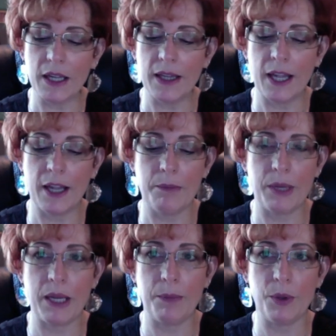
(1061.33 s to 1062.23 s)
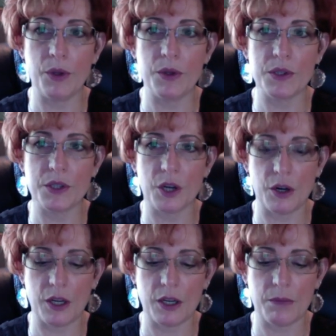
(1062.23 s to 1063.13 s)
And then people
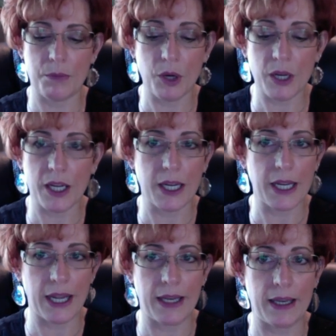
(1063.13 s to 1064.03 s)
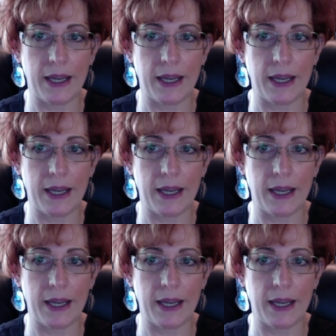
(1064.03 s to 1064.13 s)
started booking again.